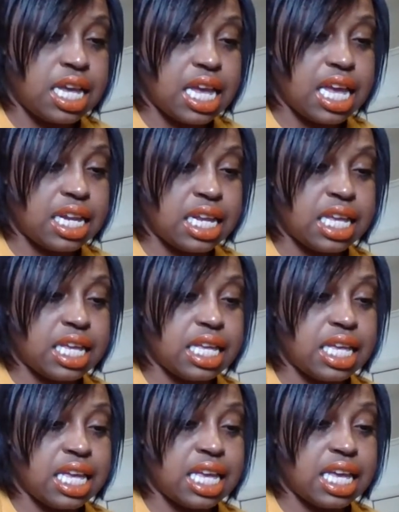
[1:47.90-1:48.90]
and
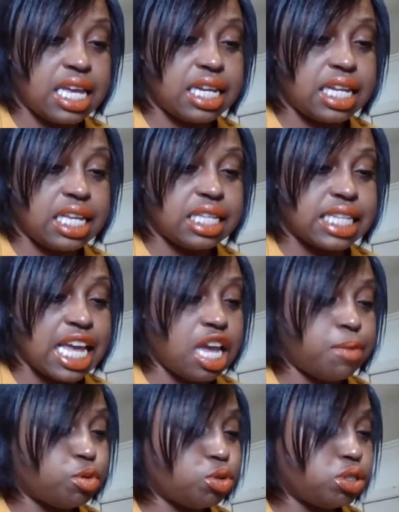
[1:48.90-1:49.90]
and is
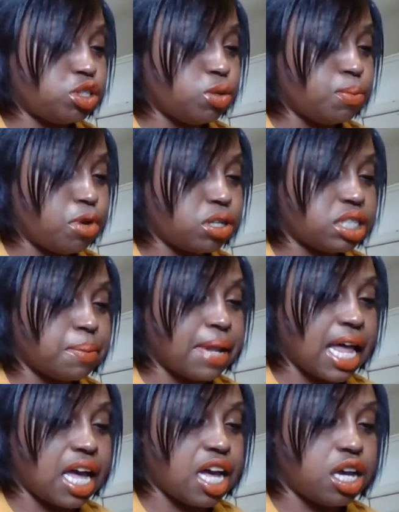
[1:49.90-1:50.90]
able to
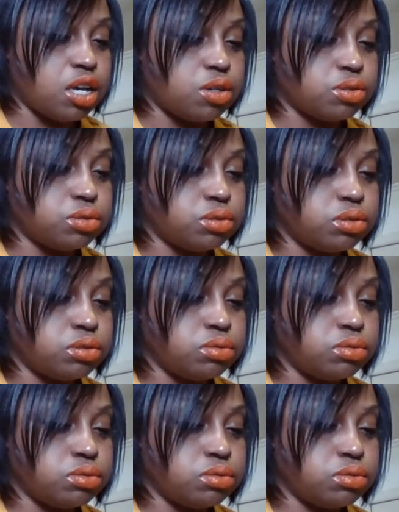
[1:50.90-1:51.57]
multiply on